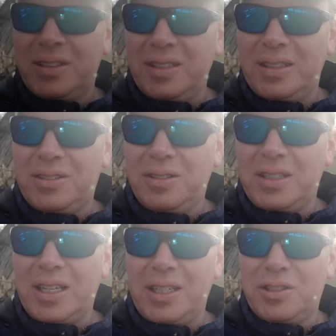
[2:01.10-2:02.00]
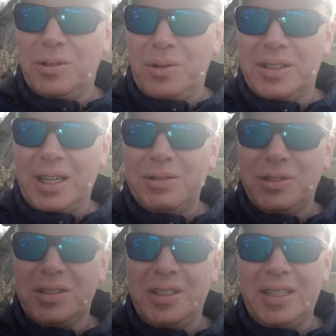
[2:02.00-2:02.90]
to the age of the one I
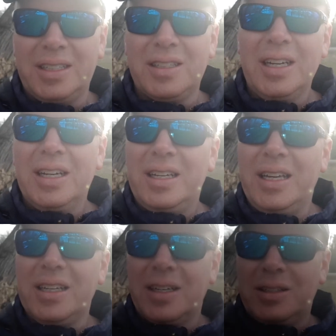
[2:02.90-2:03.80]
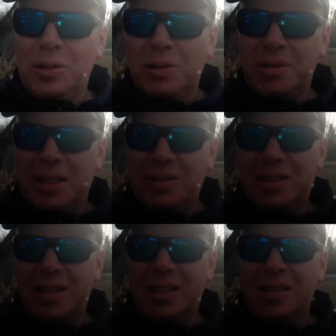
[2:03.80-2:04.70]
was looking at. He had gone over
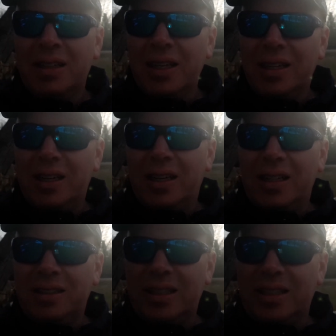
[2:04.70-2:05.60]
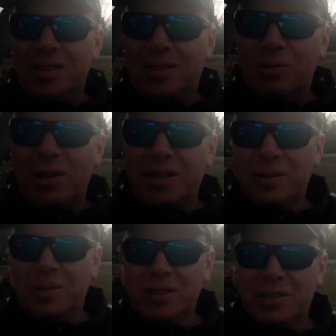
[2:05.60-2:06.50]
everything. And, guys, the
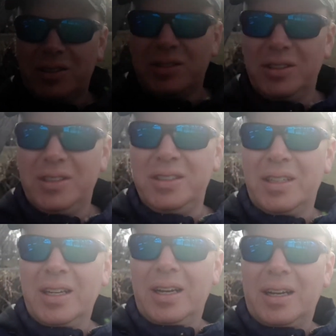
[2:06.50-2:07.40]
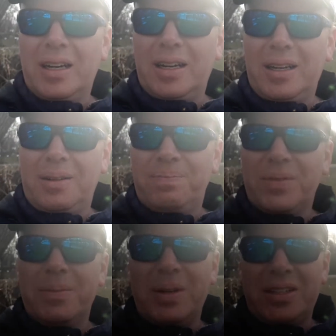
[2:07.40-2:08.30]
Walker mowers are good,
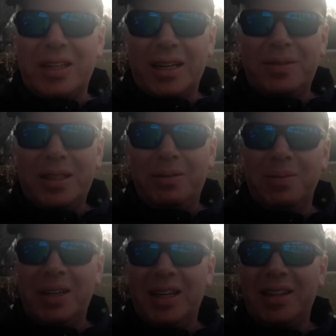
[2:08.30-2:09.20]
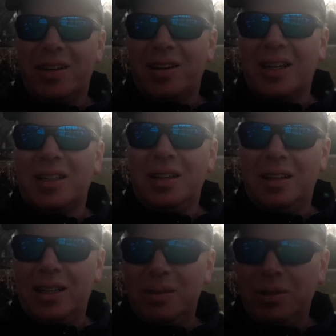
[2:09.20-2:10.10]
but you have to keep in mind there are a
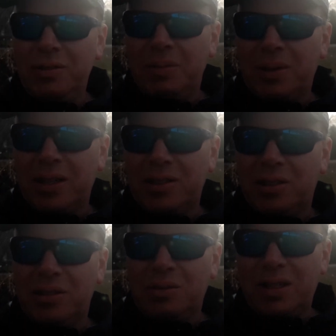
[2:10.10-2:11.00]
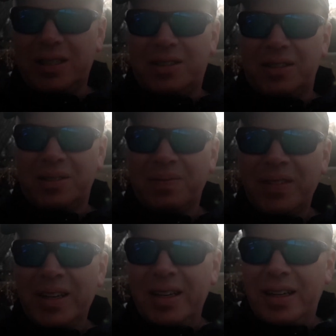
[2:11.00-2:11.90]
lot of moving parts in the Walker.
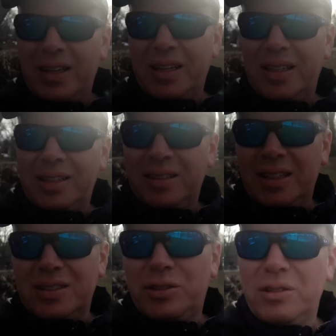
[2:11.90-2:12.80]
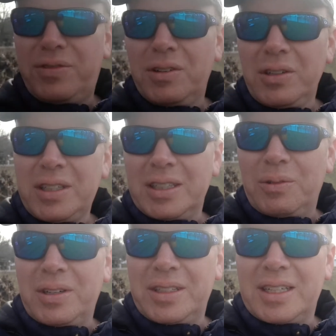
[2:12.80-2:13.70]
And so if you're looking
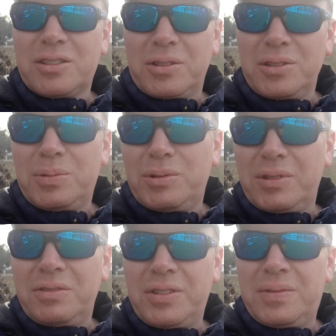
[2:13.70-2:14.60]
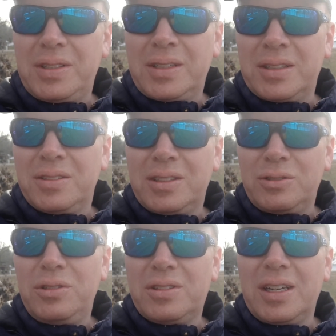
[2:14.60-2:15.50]
at one that has close between 1,500
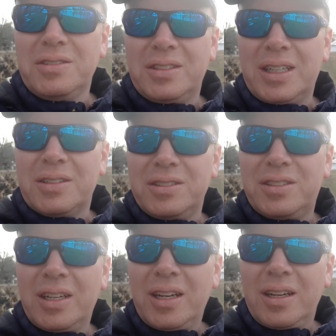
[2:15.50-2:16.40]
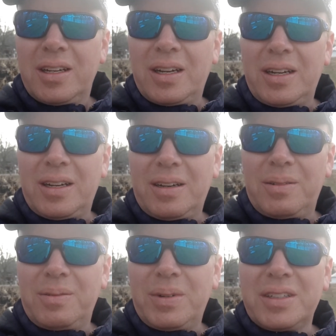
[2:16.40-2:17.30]
and 2,000 hours,
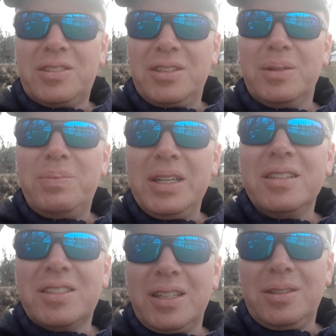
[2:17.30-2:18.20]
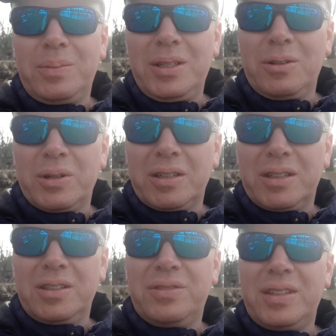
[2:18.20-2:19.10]
Mark said the biggest thing to be aware
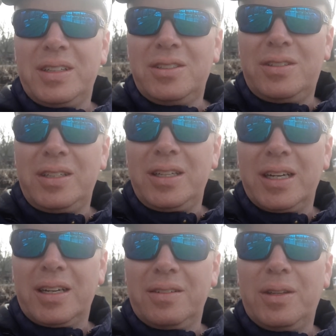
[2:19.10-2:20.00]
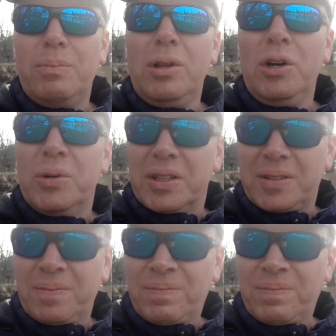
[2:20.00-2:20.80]
of is the blower.